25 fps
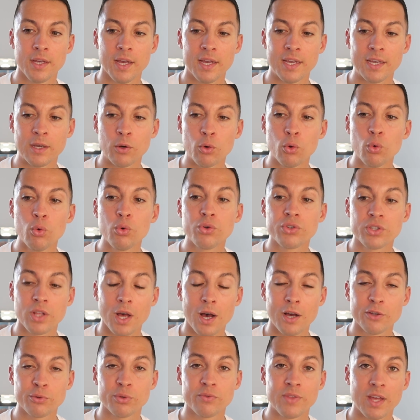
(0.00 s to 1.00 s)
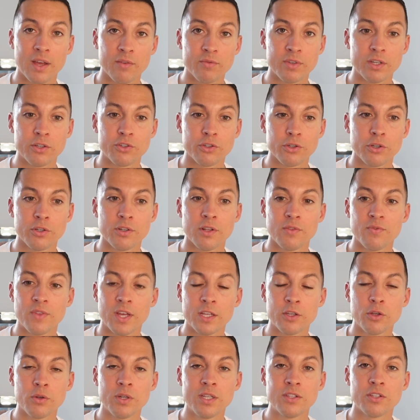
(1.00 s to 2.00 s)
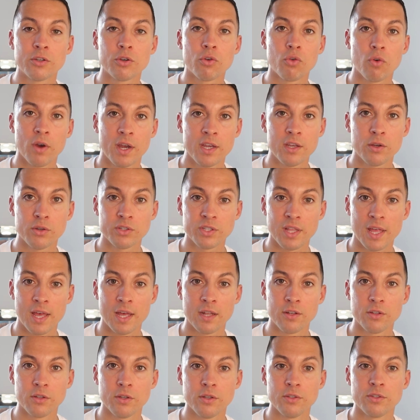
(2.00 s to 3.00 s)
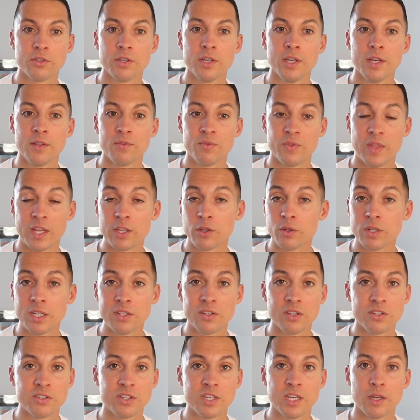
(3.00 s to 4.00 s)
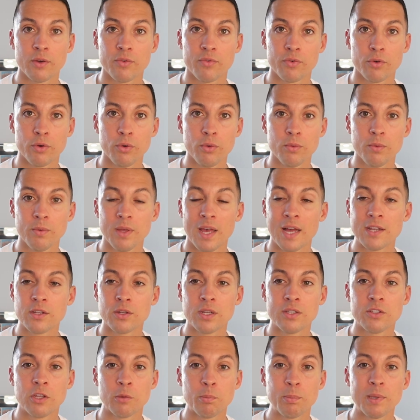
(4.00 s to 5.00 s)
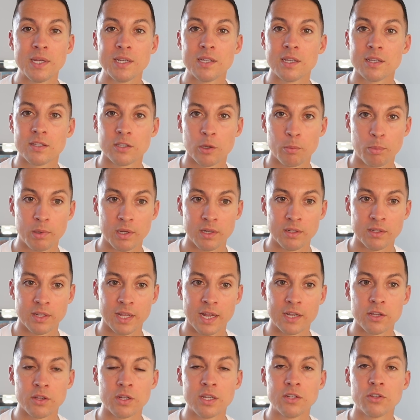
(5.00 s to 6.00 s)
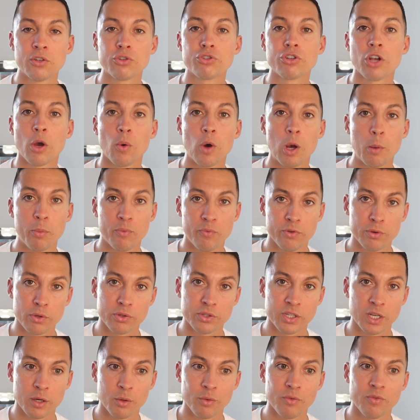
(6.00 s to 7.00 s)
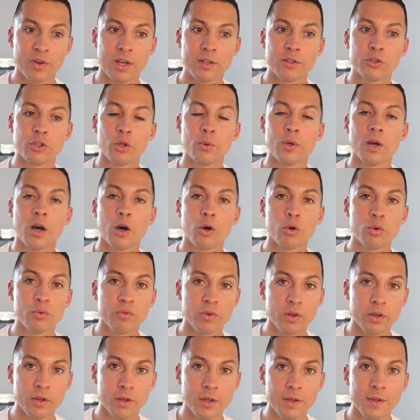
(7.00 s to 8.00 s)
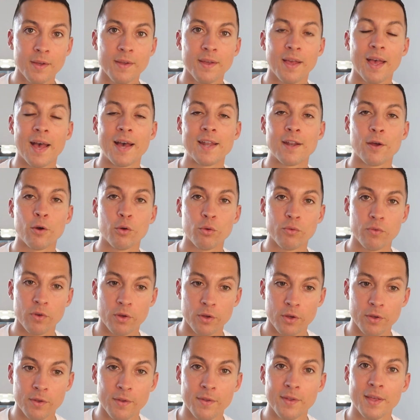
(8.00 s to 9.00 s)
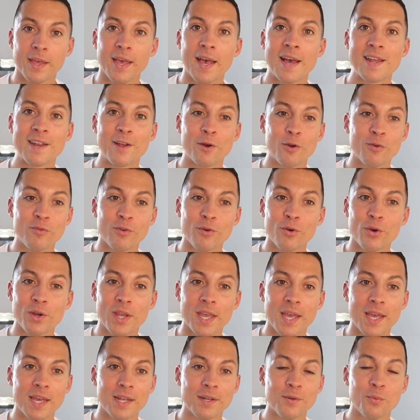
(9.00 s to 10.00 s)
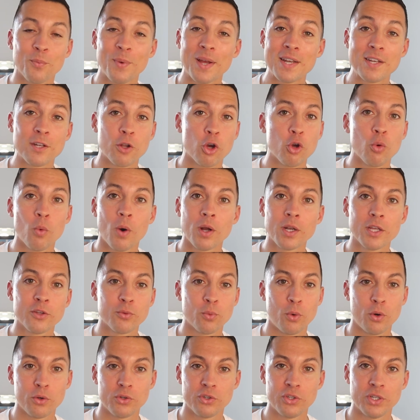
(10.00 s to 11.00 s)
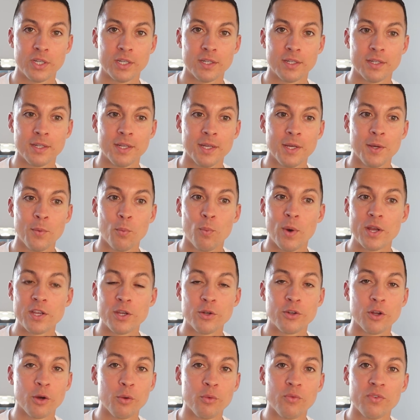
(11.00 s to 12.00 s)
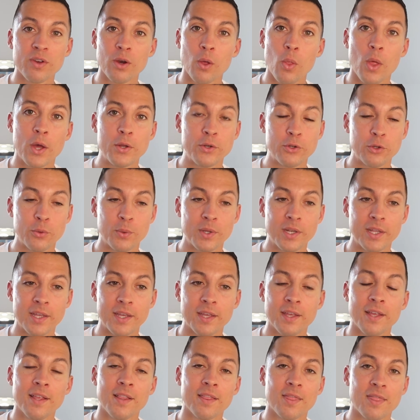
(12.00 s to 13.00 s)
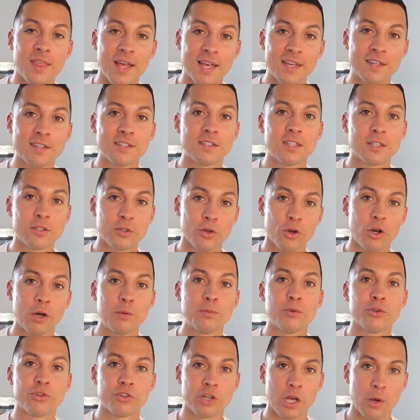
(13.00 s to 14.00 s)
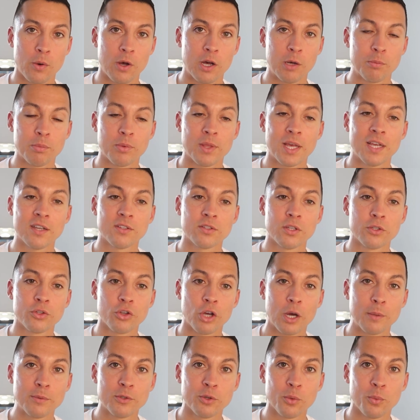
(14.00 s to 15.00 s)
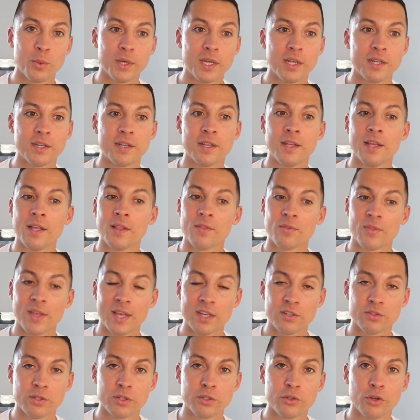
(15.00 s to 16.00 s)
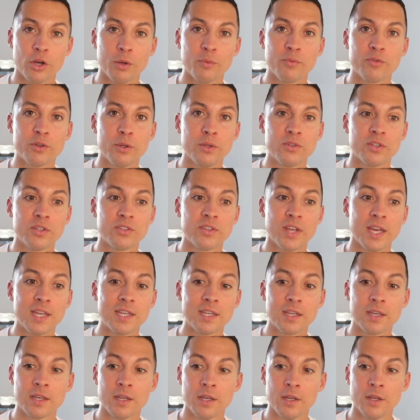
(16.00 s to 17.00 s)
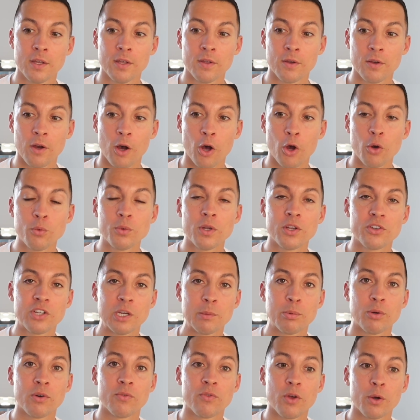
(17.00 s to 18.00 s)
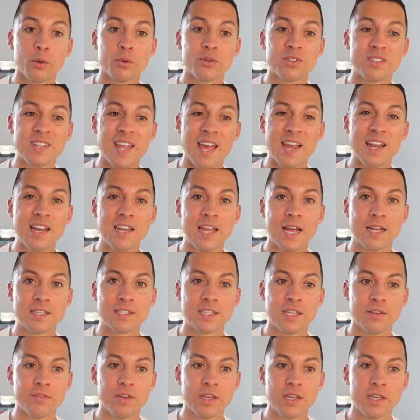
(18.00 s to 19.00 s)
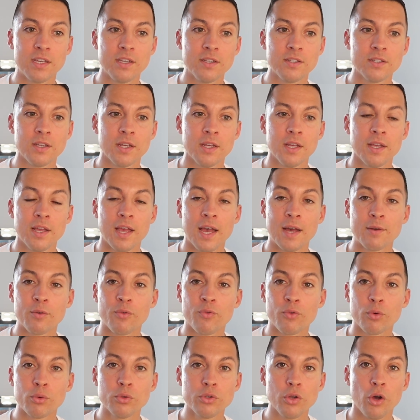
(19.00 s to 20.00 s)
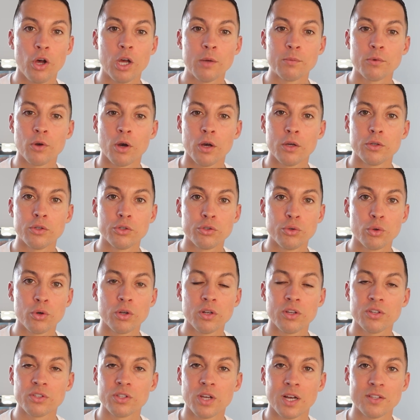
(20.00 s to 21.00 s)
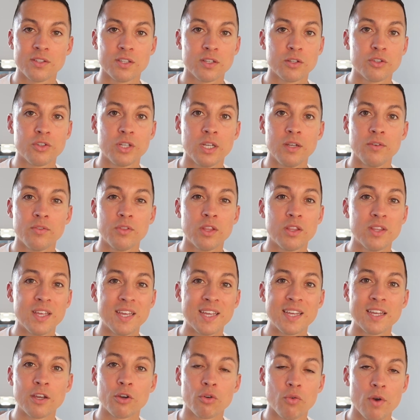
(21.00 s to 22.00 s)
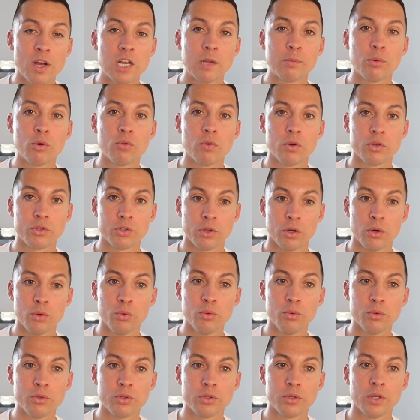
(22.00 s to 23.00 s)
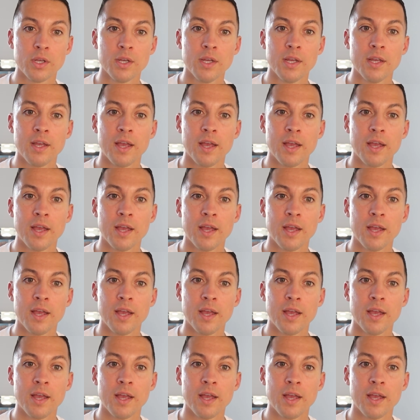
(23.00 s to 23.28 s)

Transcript: It all starts with that vision. Then you need to create your standards. Then you need to see it through and you need to be disciplined and you need to show up for yourself and do it over and over and over again when no one is watching, when you don't feel like doing it. That's the time to show up. That's the time to win. That's the time for you to take ownership of those daily activities. And through time, guys, you're going to start to achieve incredible results.